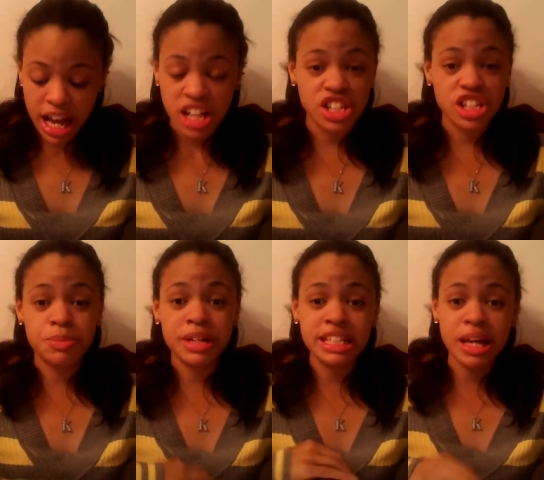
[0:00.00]
Jesus,
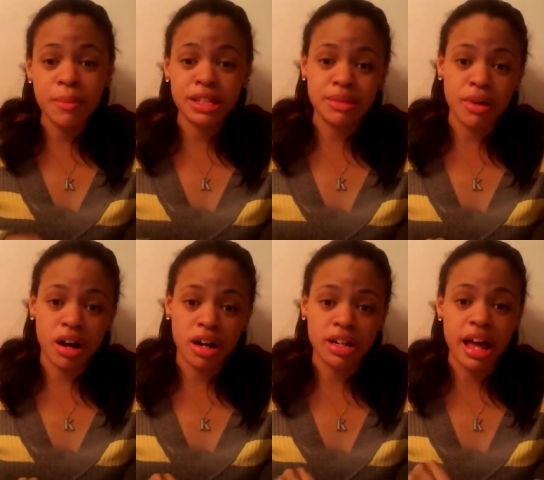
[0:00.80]
please come into my
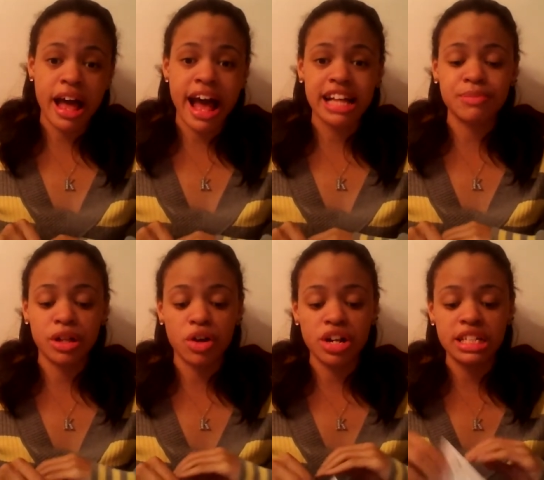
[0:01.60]
heart as my
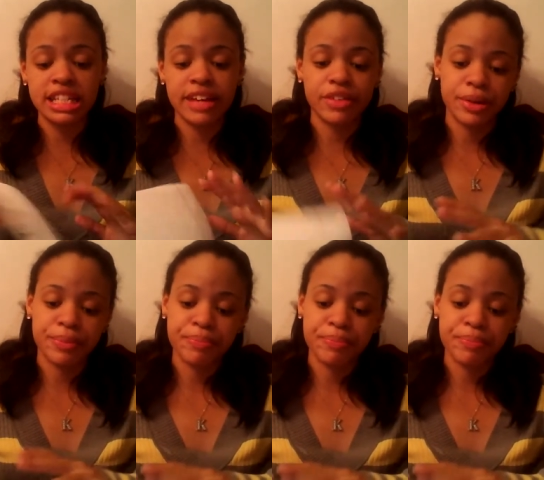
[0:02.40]
Lord and Savior.